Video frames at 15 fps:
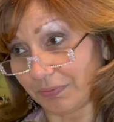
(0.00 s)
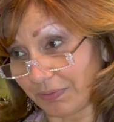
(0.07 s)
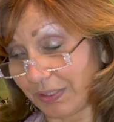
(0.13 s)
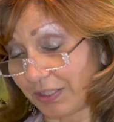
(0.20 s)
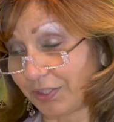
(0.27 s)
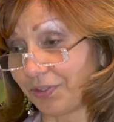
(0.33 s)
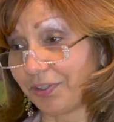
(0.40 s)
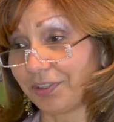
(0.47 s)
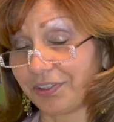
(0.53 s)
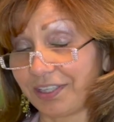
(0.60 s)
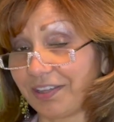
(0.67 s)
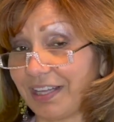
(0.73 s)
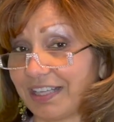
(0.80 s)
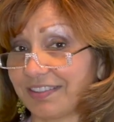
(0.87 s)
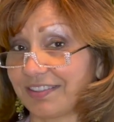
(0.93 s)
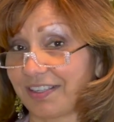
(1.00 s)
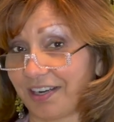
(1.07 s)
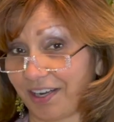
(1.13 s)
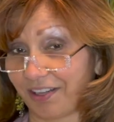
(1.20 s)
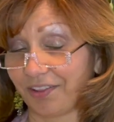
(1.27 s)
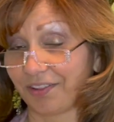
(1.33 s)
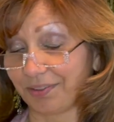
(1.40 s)
currently that's
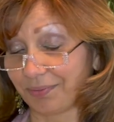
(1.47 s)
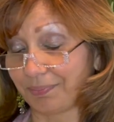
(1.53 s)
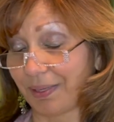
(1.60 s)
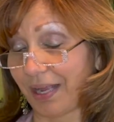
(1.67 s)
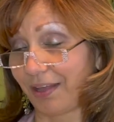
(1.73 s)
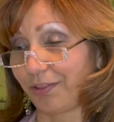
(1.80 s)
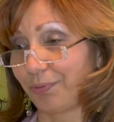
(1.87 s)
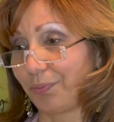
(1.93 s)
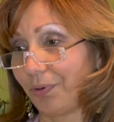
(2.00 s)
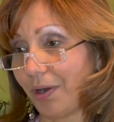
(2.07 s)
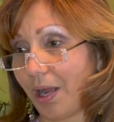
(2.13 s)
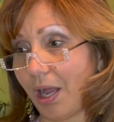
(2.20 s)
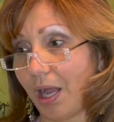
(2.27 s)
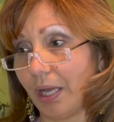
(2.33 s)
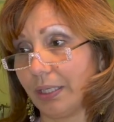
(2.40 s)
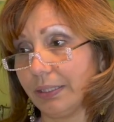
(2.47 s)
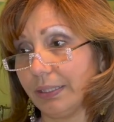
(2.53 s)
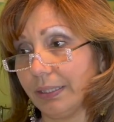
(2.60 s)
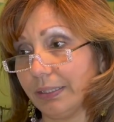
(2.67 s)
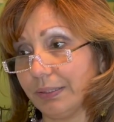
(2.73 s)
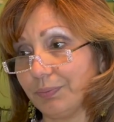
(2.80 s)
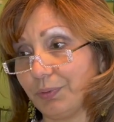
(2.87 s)
kind of the path we're on,
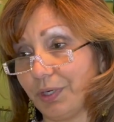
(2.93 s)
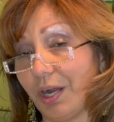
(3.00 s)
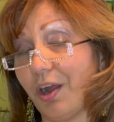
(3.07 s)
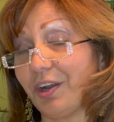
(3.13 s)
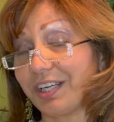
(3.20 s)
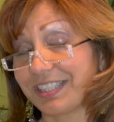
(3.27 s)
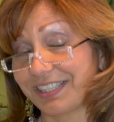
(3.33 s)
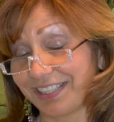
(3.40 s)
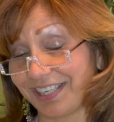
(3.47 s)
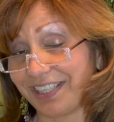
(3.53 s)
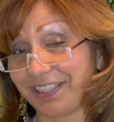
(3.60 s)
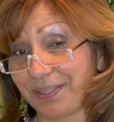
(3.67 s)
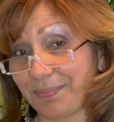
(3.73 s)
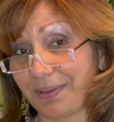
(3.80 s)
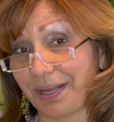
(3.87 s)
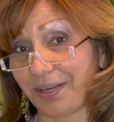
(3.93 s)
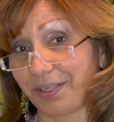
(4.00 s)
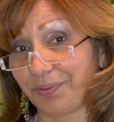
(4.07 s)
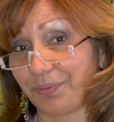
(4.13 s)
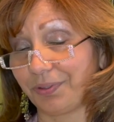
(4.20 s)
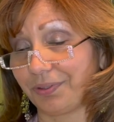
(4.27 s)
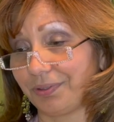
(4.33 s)
and we are excited about it.
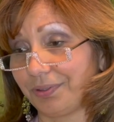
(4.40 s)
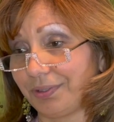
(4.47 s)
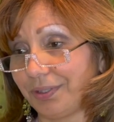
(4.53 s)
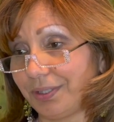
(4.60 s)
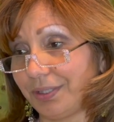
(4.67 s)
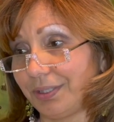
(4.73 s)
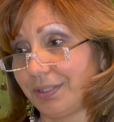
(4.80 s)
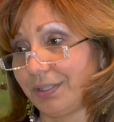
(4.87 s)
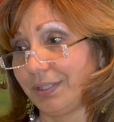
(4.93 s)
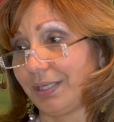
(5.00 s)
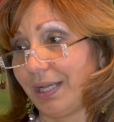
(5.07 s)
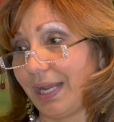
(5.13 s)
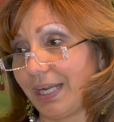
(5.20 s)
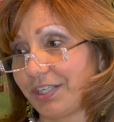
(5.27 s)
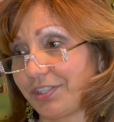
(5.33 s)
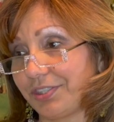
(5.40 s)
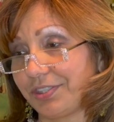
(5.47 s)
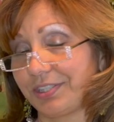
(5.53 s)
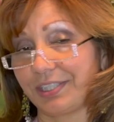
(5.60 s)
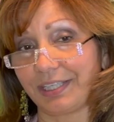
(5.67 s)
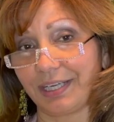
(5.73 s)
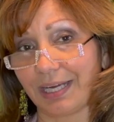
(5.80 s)
We're anxious
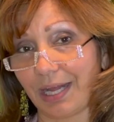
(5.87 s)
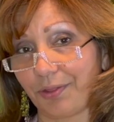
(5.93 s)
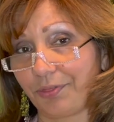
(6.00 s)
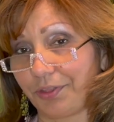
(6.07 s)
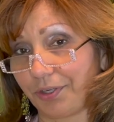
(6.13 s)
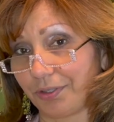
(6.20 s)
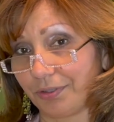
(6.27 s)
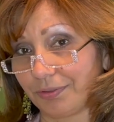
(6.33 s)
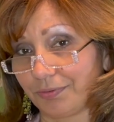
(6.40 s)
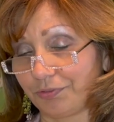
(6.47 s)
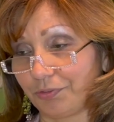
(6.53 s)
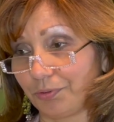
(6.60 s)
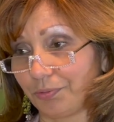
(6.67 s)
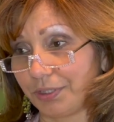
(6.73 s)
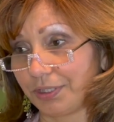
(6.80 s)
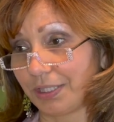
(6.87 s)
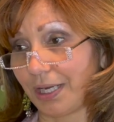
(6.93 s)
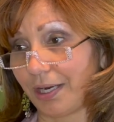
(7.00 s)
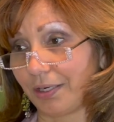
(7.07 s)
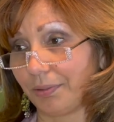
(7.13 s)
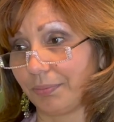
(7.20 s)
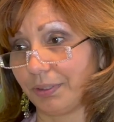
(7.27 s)
to get out there for
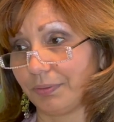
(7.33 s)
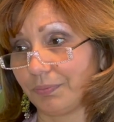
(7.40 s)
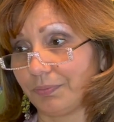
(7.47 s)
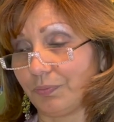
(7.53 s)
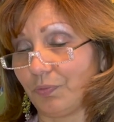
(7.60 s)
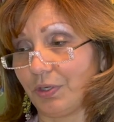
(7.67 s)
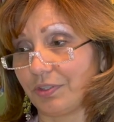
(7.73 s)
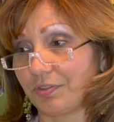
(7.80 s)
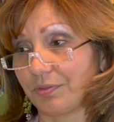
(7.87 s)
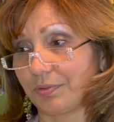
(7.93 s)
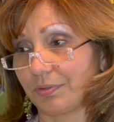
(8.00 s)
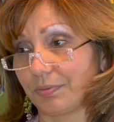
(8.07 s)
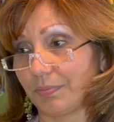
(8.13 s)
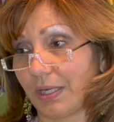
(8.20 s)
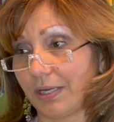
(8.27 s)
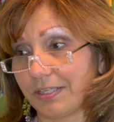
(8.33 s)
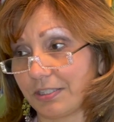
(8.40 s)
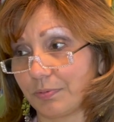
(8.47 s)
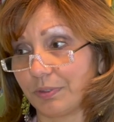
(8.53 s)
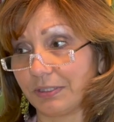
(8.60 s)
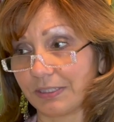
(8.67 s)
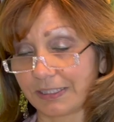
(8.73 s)
retirement once my
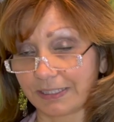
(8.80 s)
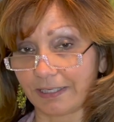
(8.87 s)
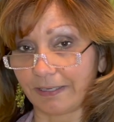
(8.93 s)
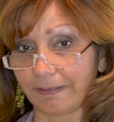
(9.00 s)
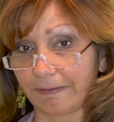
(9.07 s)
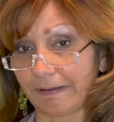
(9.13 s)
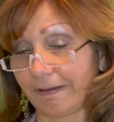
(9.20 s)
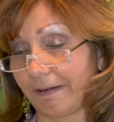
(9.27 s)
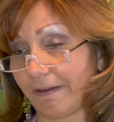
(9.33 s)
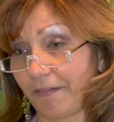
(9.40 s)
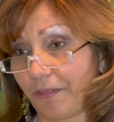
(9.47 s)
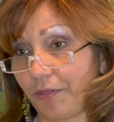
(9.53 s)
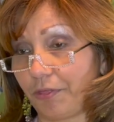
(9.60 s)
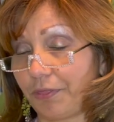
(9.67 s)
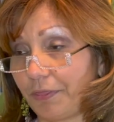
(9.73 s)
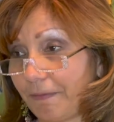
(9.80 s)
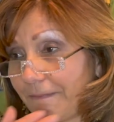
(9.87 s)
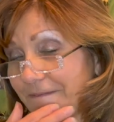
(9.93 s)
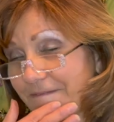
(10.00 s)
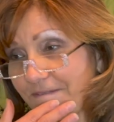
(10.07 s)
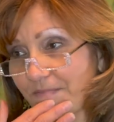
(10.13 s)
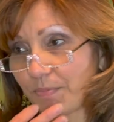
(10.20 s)
husband's done in another
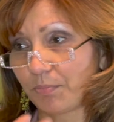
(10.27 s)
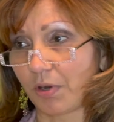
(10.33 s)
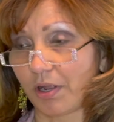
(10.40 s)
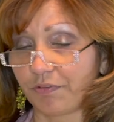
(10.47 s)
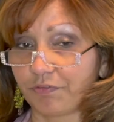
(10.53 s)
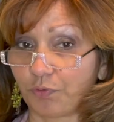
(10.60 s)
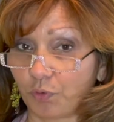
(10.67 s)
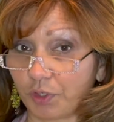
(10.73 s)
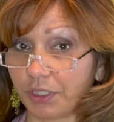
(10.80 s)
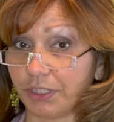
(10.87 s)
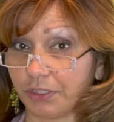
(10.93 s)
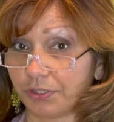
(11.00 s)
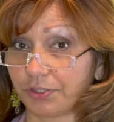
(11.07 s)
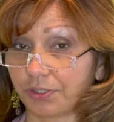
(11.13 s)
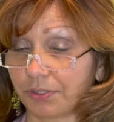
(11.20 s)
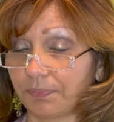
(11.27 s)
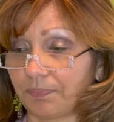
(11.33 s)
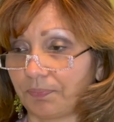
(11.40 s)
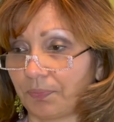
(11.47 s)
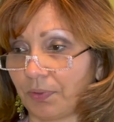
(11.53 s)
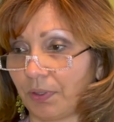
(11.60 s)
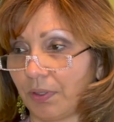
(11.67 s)
probably 4 years
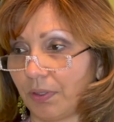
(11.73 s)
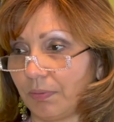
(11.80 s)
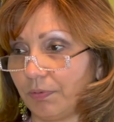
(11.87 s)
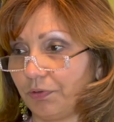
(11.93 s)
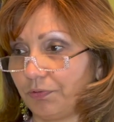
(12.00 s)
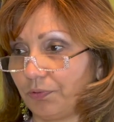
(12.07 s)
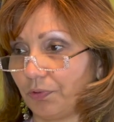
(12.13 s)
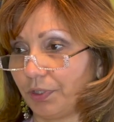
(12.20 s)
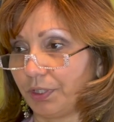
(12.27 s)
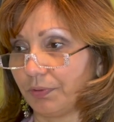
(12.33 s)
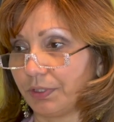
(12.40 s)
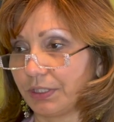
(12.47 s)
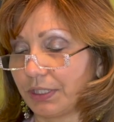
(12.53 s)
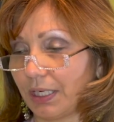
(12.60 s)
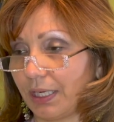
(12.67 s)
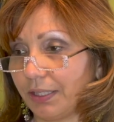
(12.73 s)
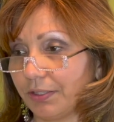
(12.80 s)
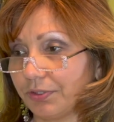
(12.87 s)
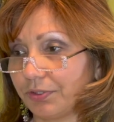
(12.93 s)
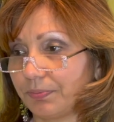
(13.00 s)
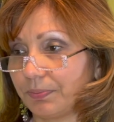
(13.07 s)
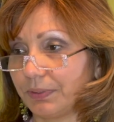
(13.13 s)
before he
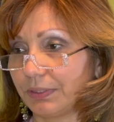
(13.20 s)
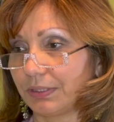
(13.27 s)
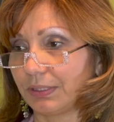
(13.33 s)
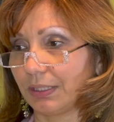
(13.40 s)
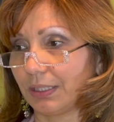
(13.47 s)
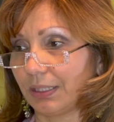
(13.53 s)
retires. But